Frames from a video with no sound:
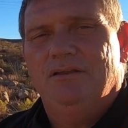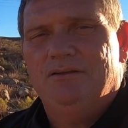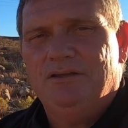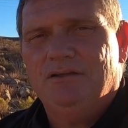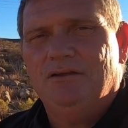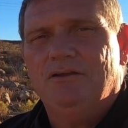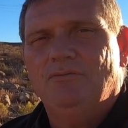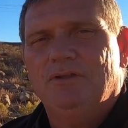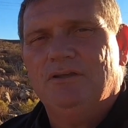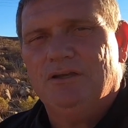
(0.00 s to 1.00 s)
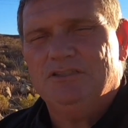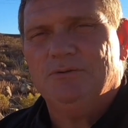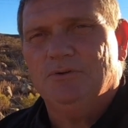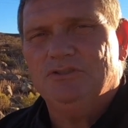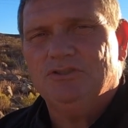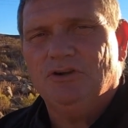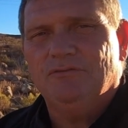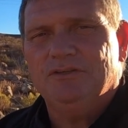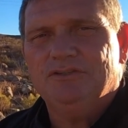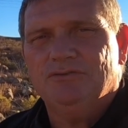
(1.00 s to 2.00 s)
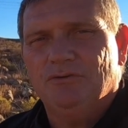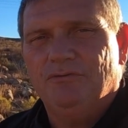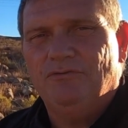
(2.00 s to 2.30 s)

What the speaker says: dealing with customer service through